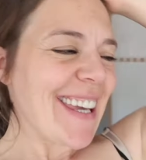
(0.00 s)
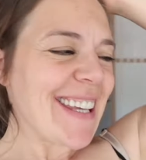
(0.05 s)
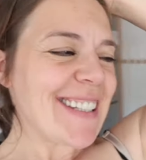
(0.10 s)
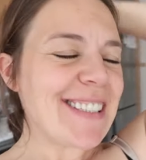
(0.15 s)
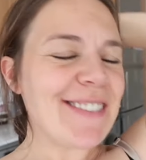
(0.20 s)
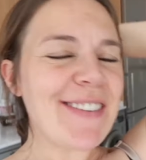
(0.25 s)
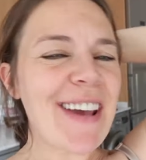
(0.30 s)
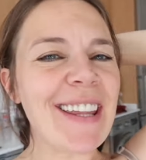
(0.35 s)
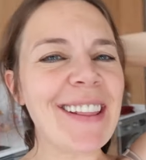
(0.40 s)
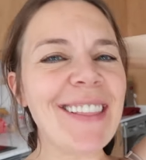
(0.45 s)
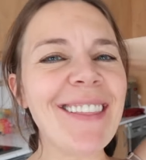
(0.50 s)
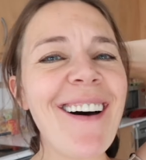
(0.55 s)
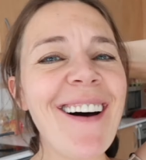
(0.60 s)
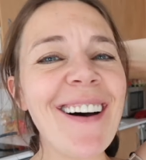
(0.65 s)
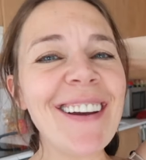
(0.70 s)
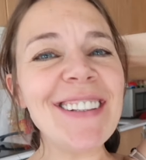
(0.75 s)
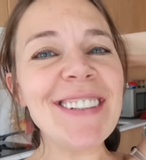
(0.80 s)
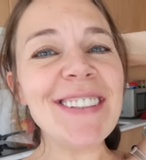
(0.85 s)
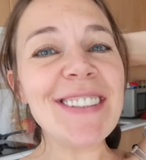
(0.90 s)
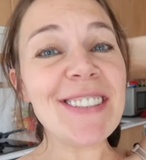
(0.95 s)
Kids have had
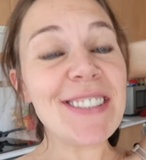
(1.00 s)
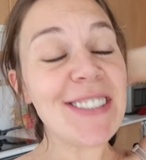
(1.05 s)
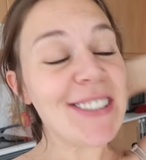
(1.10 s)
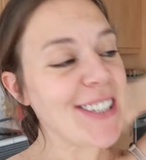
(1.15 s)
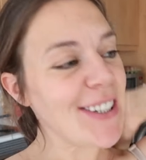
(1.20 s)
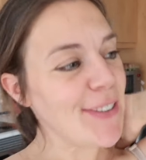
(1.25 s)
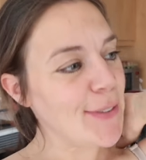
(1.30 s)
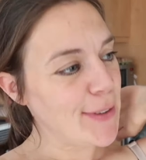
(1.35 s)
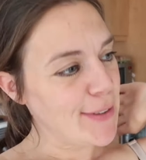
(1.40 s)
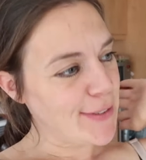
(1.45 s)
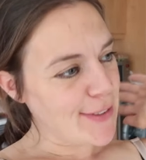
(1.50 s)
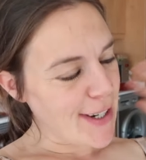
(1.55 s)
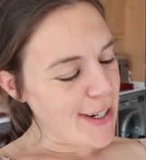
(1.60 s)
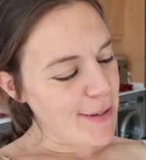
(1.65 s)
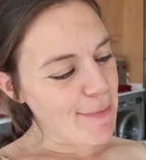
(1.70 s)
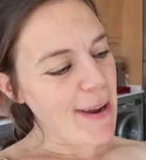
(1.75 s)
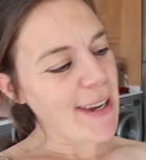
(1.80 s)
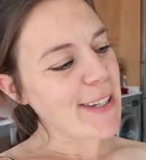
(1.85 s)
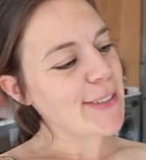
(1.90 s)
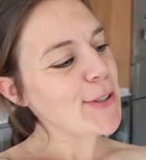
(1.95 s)
lunch. We've
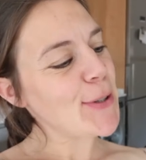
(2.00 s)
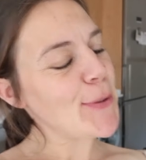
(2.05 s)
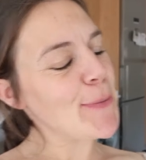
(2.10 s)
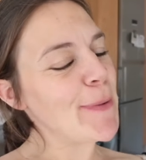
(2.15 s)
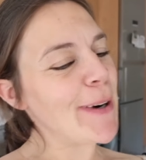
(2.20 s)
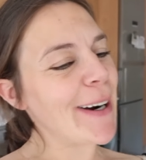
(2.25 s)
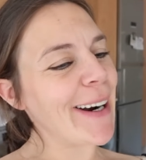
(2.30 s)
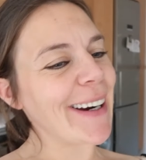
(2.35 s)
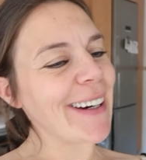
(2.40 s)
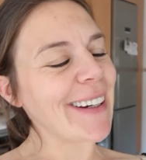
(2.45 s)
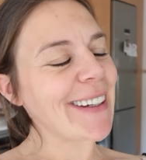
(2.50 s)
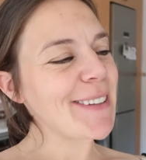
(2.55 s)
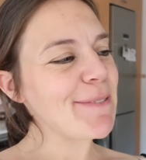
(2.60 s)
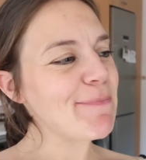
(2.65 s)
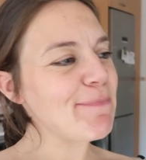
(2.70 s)
done Amaya's homework.